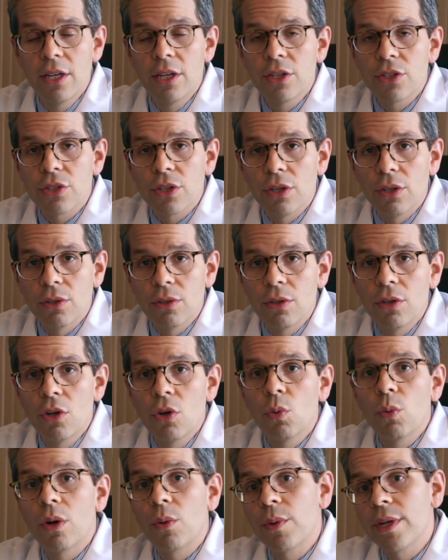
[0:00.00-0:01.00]
So
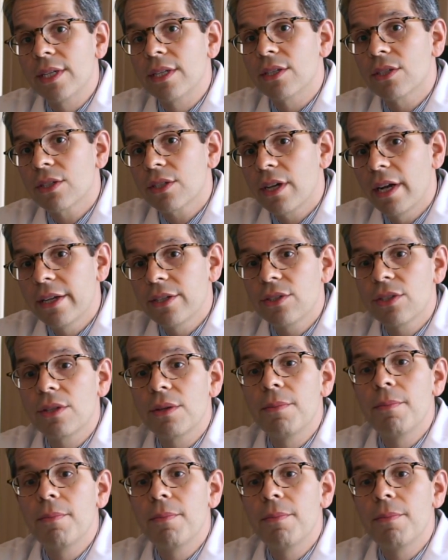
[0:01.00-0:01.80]
when we discuss the